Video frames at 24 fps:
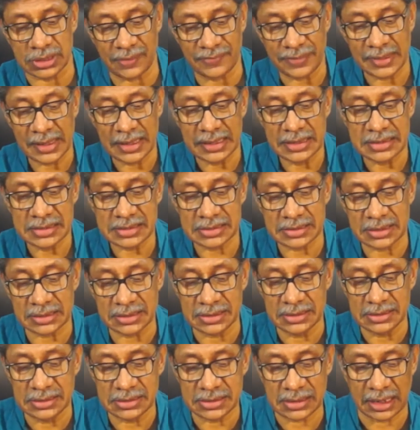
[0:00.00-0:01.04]
the
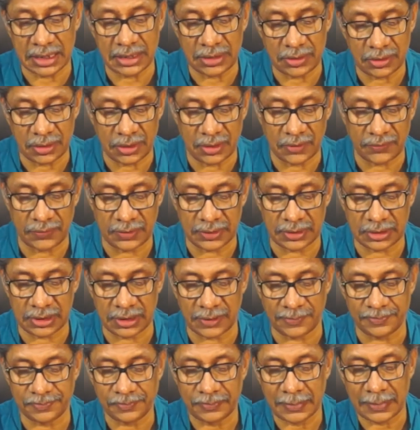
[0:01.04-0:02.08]
southern side of
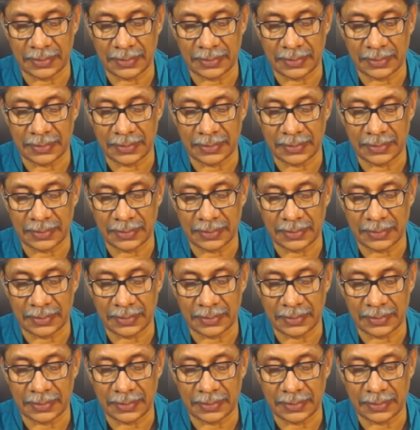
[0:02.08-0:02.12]
it.